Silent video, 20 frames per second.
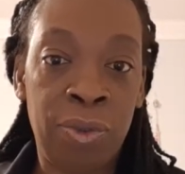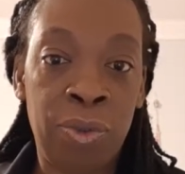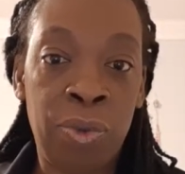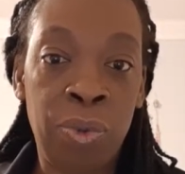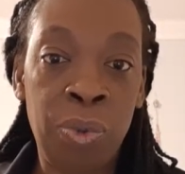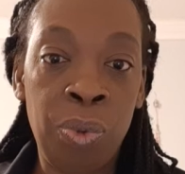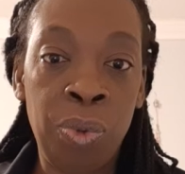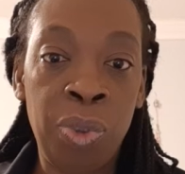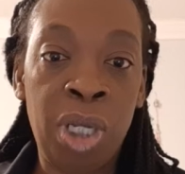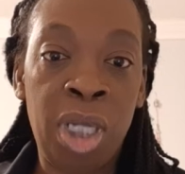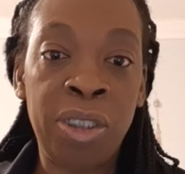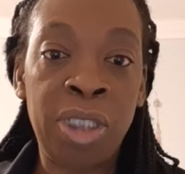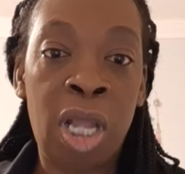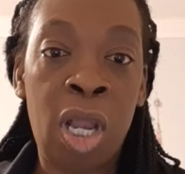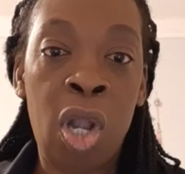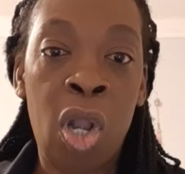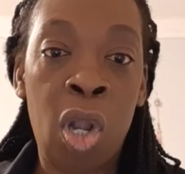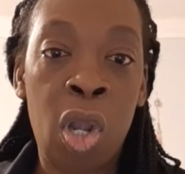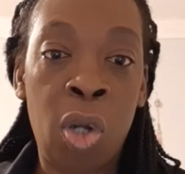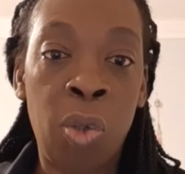Do not
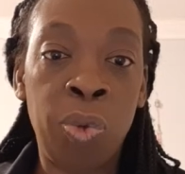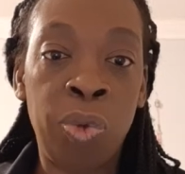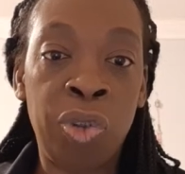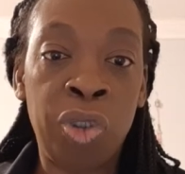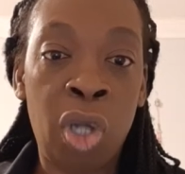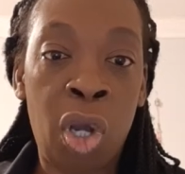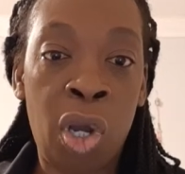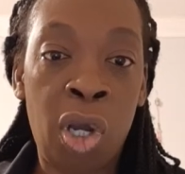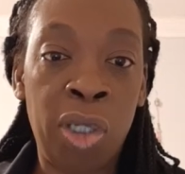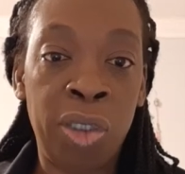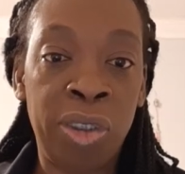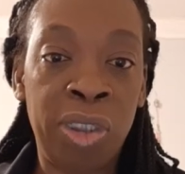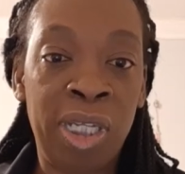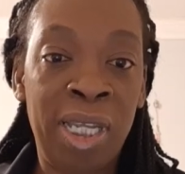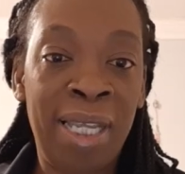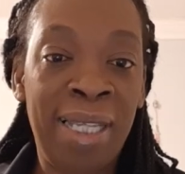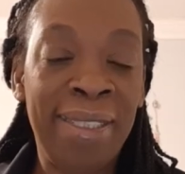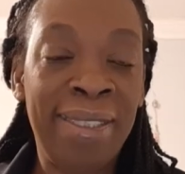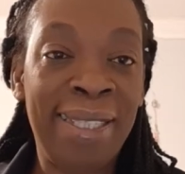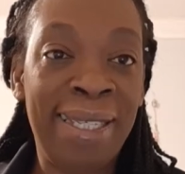allow thought
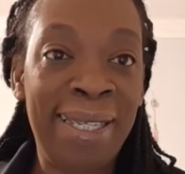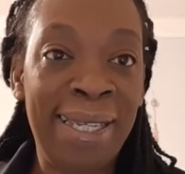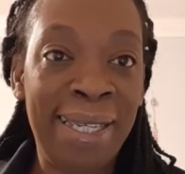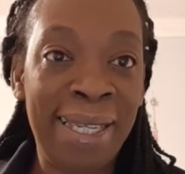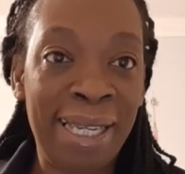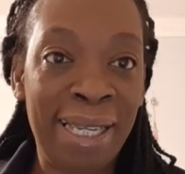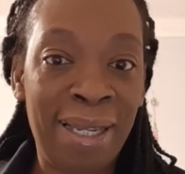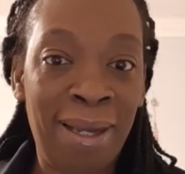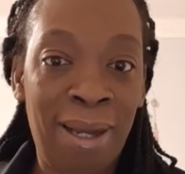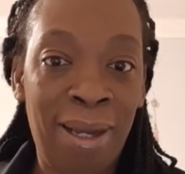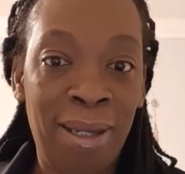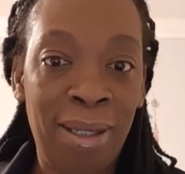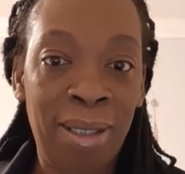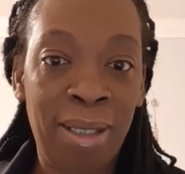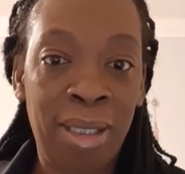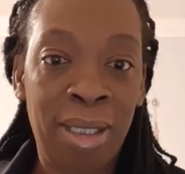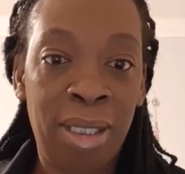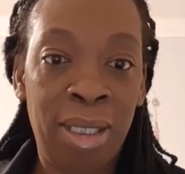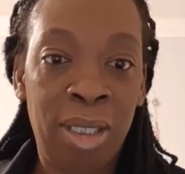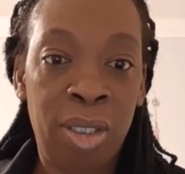to linger.
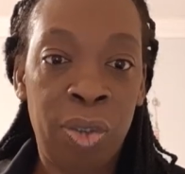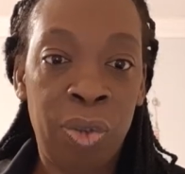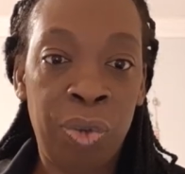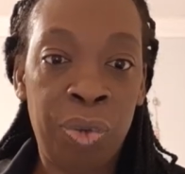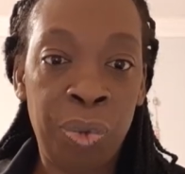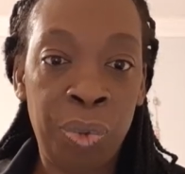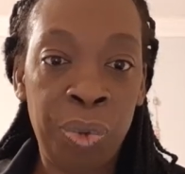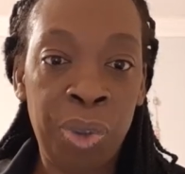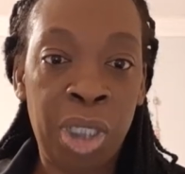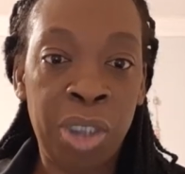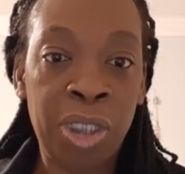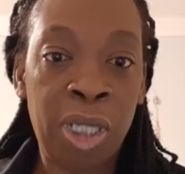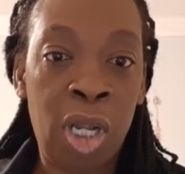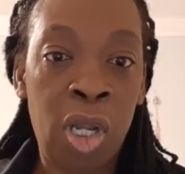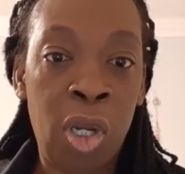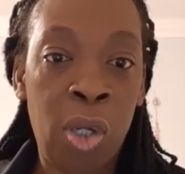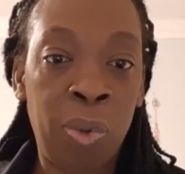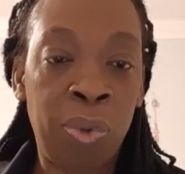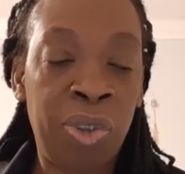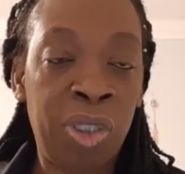Do not
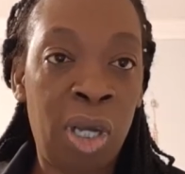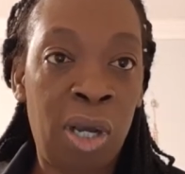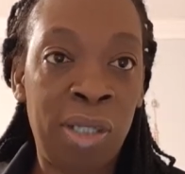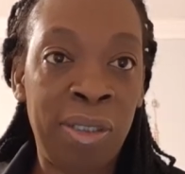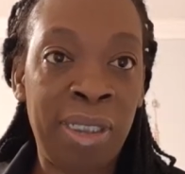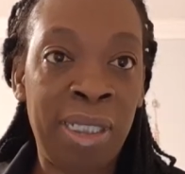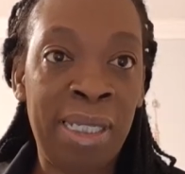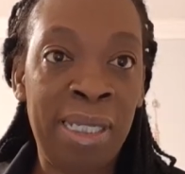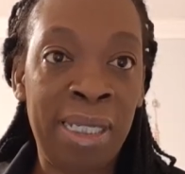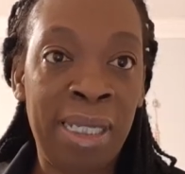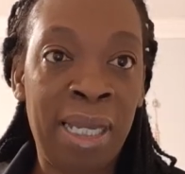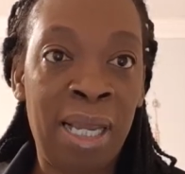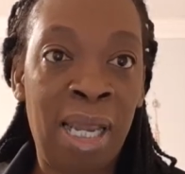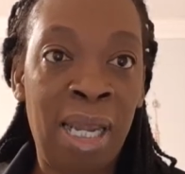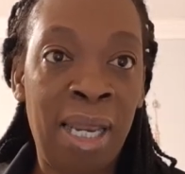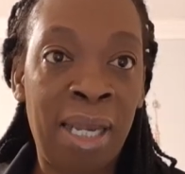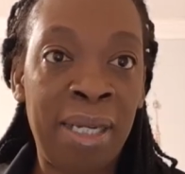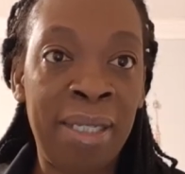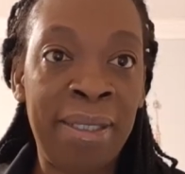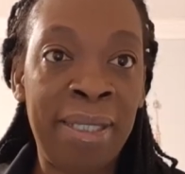allow thought to linger. A
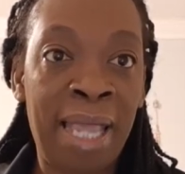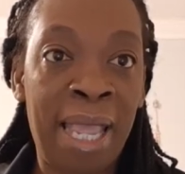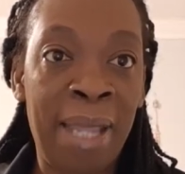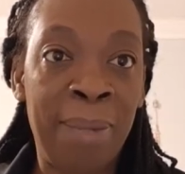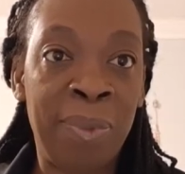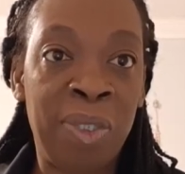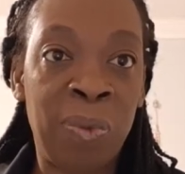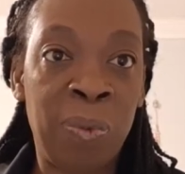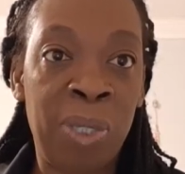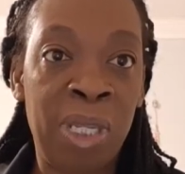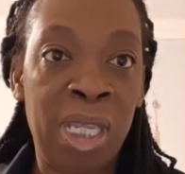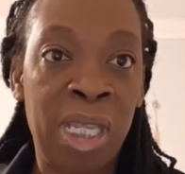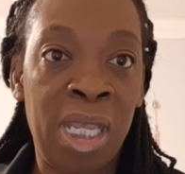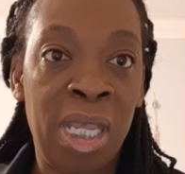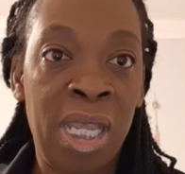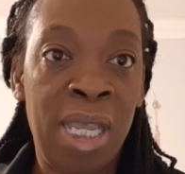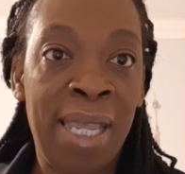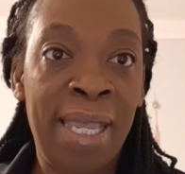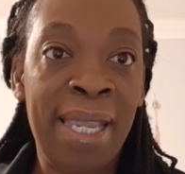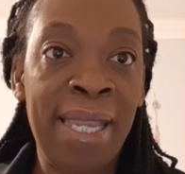lot of times we
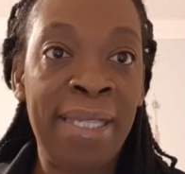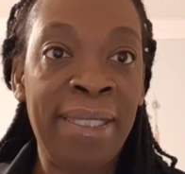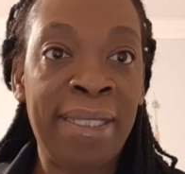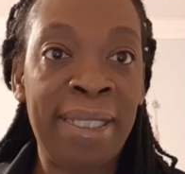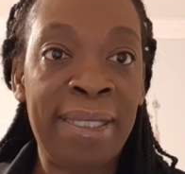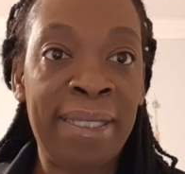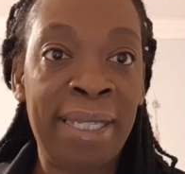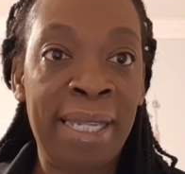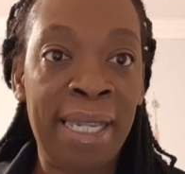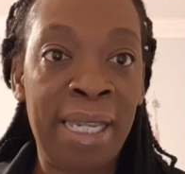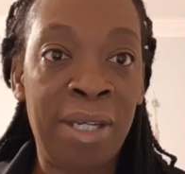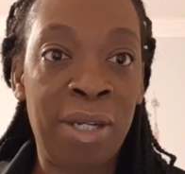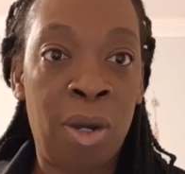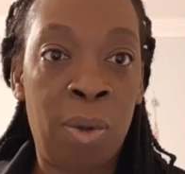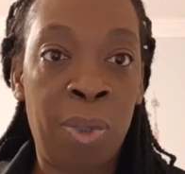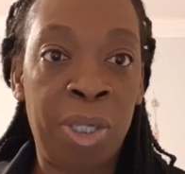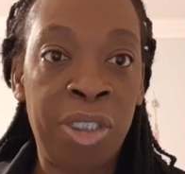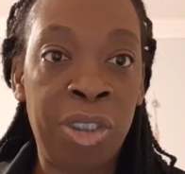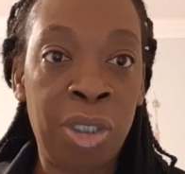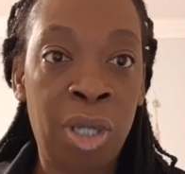entertain
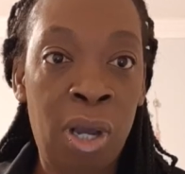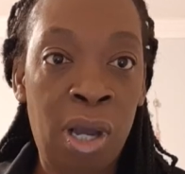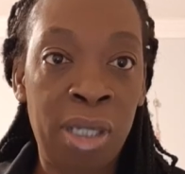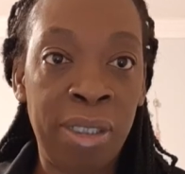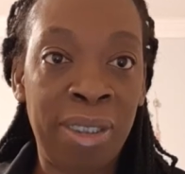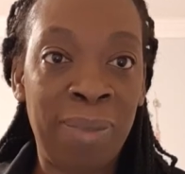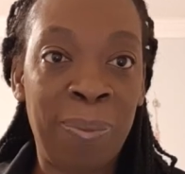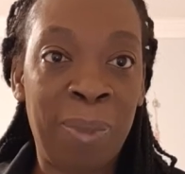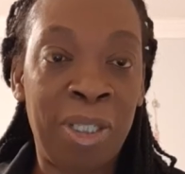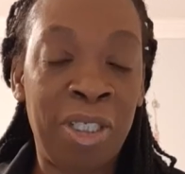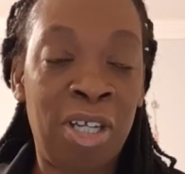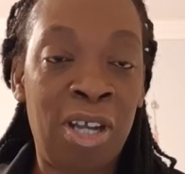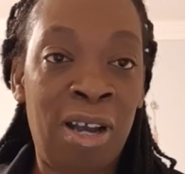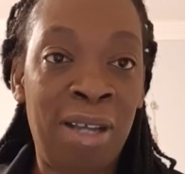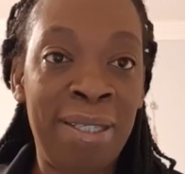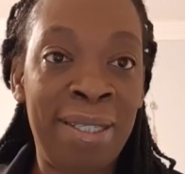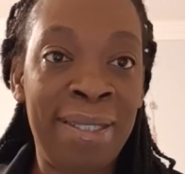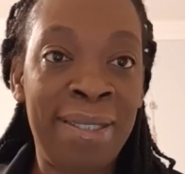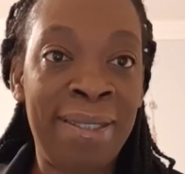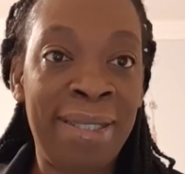our thought, but
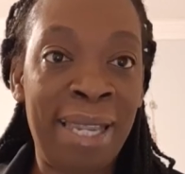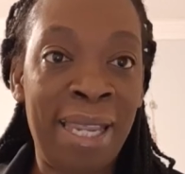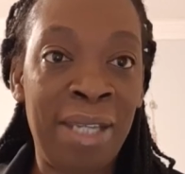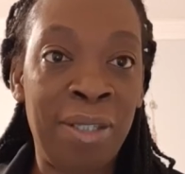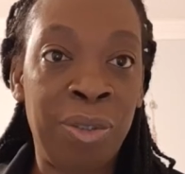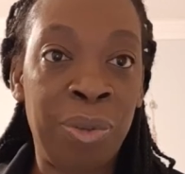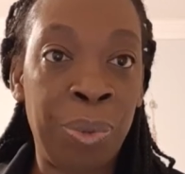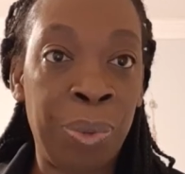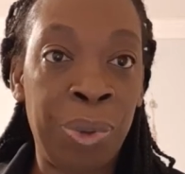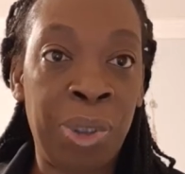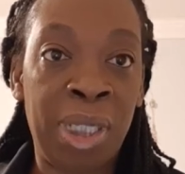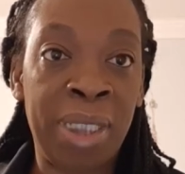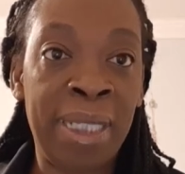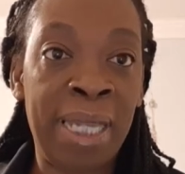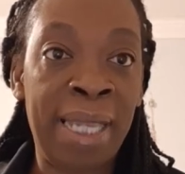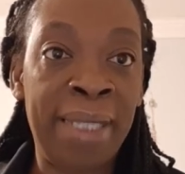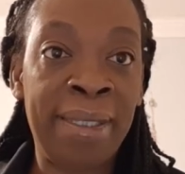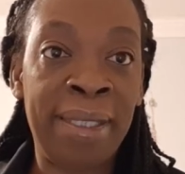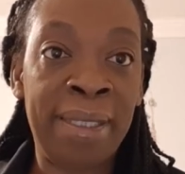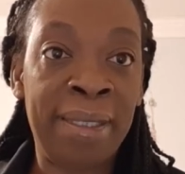God is saying, do not
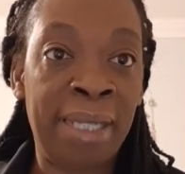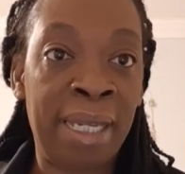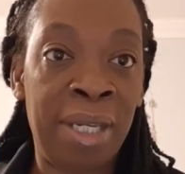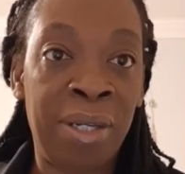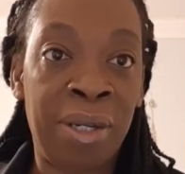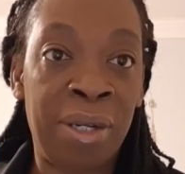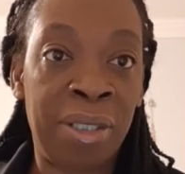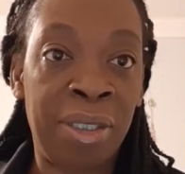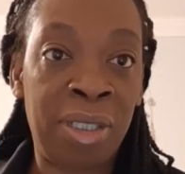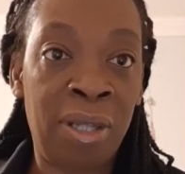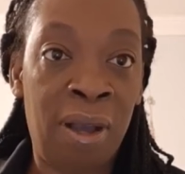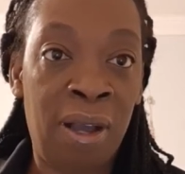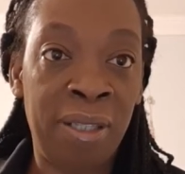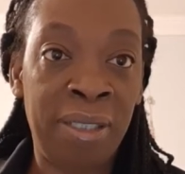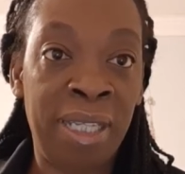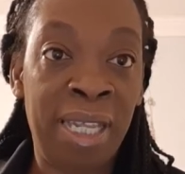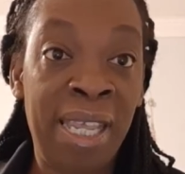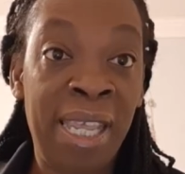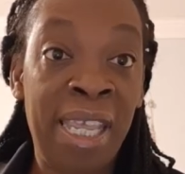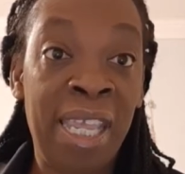entertain your
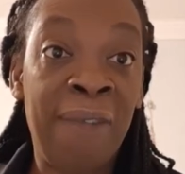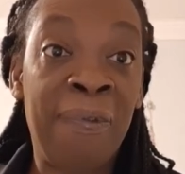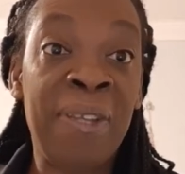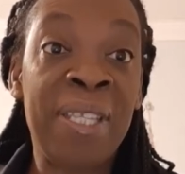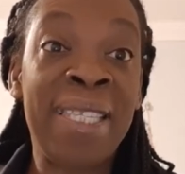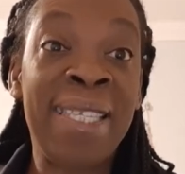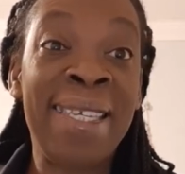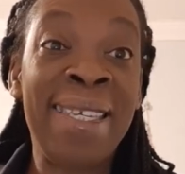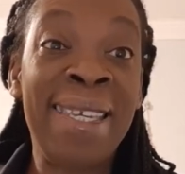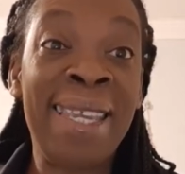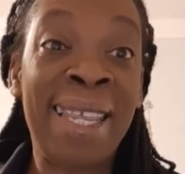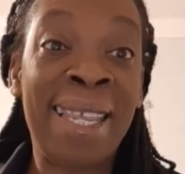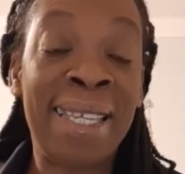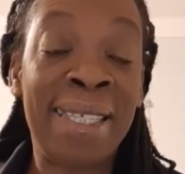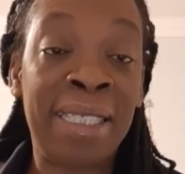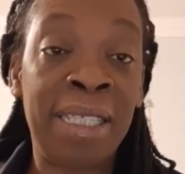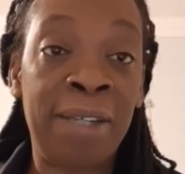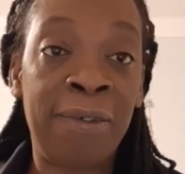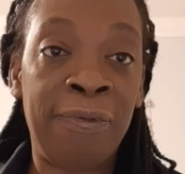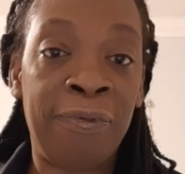thought if it's
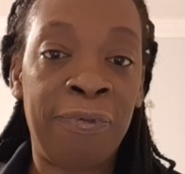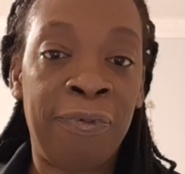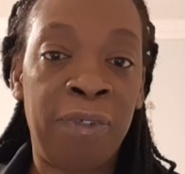negative.